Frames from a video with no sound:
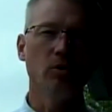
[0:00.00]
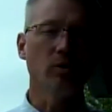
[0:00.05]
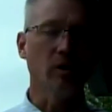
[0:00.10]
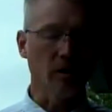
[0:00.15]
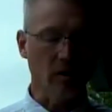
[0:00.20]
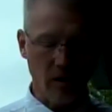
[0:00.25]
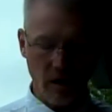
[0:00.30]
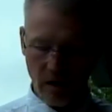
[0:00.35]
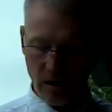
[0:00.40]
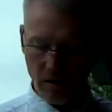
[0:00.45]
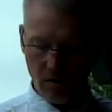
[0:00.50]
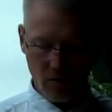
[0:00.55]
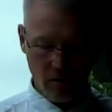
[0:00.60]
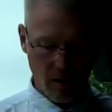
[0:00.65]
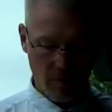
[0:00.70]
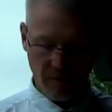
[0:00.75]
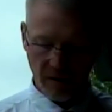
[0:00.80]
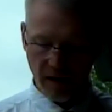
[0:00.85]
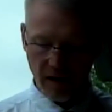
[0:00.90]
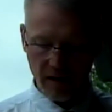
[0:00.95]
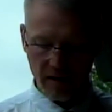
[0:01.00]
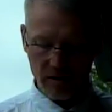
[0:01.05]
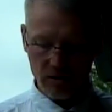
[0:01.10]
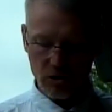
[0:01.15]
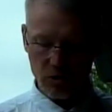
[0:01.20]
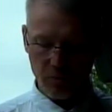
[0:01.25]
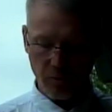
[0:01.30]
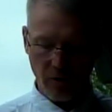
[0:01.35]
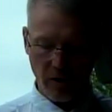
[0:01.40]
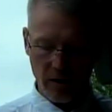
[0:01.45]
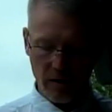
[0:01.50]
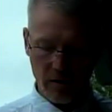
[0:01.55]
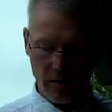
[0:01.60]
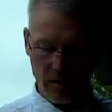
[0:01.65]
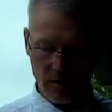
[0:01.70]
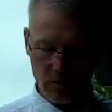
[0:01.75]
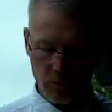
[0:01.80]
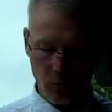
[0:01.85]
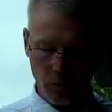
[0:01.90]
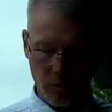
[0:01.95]
You can kill, I can spray
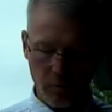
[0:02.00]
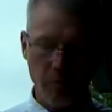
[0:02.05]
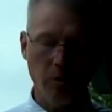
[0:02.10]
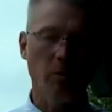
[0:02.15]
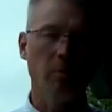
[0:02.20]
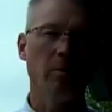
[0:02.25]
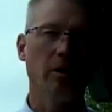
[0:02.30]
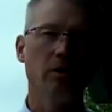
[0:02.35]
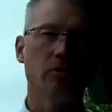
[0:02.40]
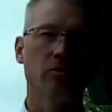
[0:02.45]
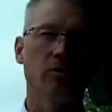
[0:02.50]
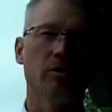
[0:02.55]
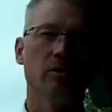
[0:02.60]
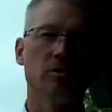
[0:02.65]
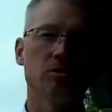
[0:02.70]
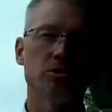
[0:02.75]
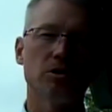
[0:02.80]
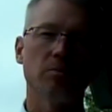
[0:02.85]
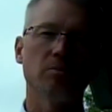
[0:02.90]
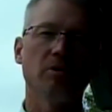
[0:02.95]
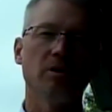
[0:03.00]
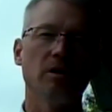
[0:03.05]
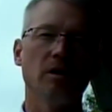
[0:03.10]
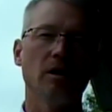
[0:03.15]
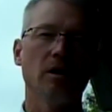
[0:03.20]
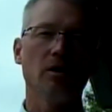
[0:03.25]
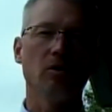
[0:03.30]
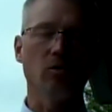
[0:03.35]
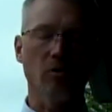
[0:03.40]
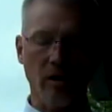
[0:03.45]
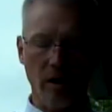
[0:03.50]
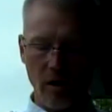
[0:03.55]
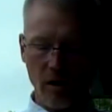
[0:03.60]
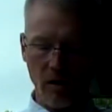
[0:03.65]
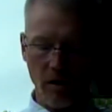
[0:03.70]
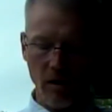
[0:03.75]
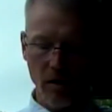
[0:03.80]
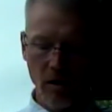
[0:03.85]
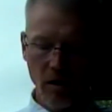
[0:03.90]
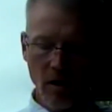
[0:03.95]
this with permethrin or something and it'll
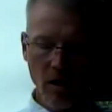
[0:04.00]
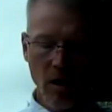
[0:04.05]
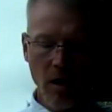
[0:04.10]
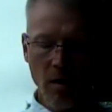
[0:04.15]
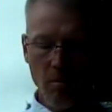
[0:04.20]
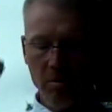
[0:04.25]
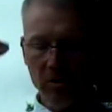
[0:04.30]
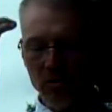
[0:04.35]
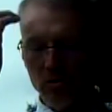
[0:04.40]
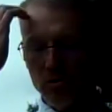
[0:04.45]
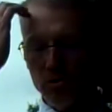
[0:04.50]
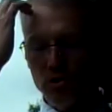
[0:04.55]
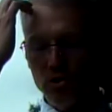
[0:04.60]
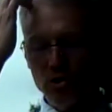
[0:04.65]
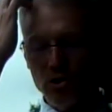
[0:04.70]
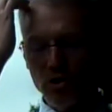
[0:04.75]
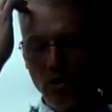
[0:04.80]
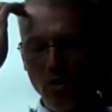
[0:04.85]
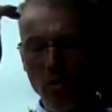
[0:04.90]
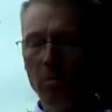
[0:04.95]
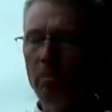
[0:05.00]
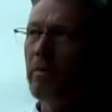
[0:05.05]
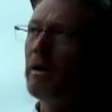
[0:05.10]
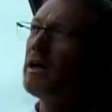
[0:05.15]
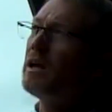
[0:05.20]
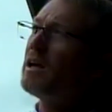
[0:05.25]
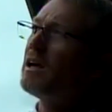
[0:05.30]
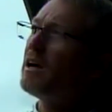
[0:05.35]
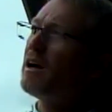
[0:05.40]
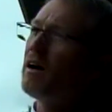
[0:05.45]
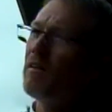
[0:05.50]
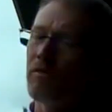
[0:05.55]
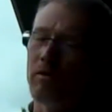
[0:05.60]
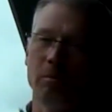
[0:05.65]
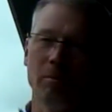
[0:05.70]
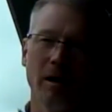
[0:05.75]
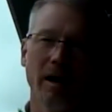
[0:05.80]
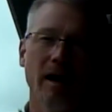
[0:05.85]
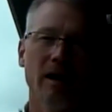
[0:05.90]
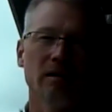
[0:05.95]
kill it, but there's so many of
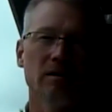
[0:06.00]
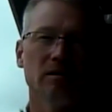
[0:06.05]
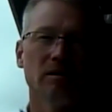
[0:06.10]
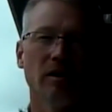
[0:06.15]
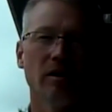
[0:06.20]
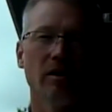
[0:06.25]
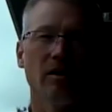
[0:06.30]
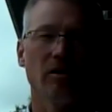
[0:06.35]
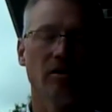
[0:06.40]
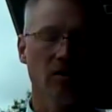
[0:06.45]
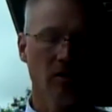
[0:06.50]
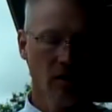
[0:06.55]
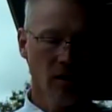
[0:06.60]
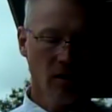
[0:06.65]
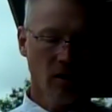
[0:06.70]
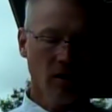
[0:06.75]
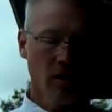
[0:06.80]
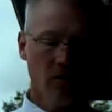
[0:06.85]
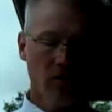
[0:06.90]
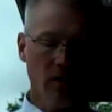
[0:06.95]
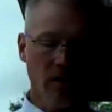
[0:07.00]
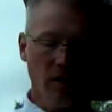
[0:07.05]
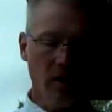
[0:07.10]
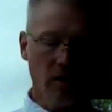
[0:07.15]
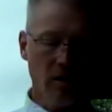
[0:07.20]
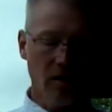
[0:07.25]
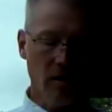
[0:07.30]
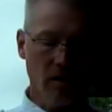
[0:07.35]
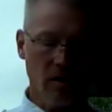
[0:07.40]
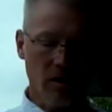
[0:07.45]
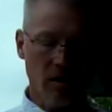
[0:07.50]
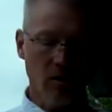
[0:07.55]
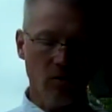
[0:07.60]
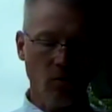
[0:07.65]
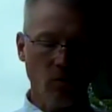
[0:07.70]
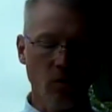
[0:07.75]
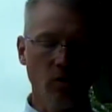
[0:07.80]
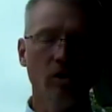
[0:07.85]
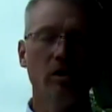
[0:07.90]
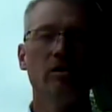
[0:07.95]
them out there that
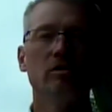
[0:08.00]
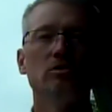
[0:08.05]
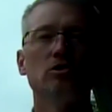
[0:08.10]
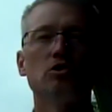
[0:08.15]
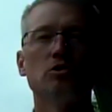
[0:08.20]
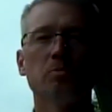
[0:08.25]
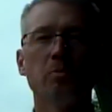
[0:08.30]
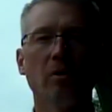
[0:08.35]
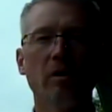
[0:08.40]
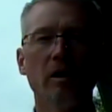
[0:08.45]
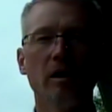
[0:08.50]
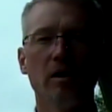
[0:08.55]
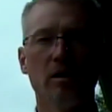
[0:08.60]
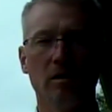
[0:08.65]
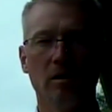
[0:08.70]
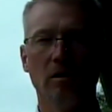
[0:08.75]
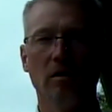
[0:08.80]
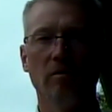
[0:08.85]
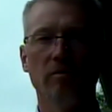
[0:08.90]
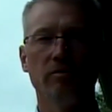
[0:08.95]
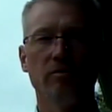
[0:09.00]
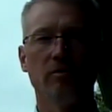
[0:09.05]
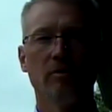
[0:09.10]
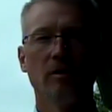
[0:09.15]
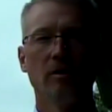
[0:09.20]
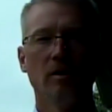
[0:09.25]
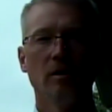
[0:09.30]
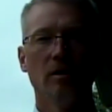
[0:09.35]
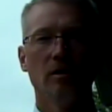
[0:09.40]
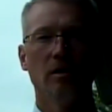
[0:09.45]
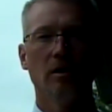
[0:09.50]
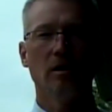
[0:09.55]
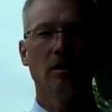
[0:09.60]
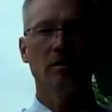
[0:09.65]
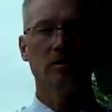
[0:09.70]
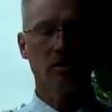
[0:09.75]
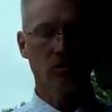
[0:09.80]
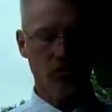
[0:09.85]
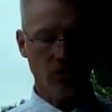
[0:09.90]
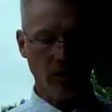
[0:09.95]
we couldn't spray enough
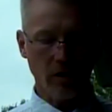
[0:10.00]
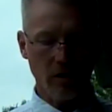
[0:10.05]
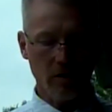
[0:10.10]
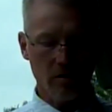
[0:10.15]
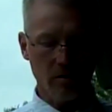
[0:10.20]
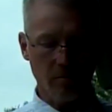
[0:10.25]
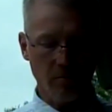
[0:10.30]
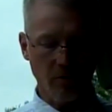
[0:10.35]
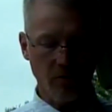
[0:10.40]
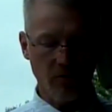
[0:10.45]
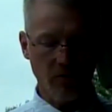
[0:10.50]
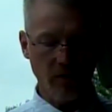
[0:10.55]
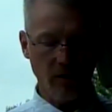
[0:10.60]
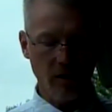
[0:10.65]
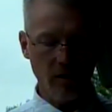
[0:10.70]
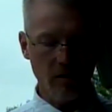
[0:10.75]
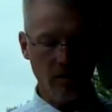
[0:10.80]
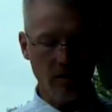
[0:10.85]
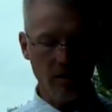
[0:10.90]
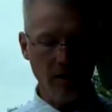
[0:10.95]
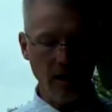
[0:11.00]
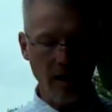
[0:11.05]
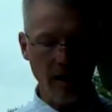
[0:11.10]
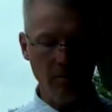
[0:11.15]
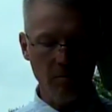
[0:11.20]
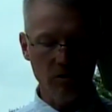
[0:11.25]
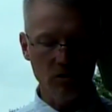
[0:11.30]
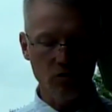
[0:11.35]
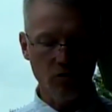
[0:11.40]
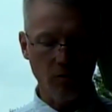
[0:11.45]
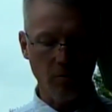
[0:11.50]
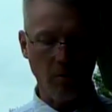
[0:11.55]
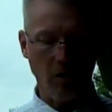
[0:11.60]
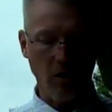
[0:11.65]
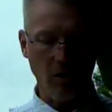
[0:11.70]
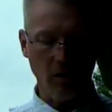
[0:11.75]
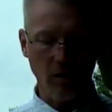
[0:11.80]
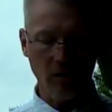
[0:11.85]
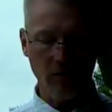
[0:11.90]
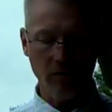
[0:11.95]
to try to prevent the damage from
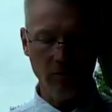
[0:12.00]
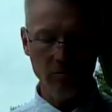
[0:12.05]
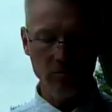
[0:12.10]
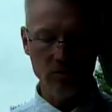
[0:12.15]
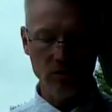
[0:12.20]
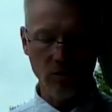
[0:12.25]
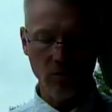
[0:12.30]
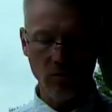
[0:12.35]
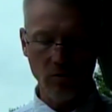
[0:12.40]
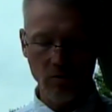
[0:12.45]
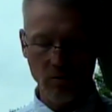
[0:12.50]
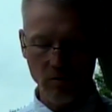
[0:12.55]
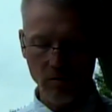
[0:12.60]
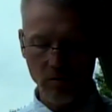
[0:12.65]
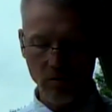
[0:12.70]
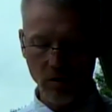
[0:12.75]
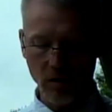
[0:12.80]
all of them. So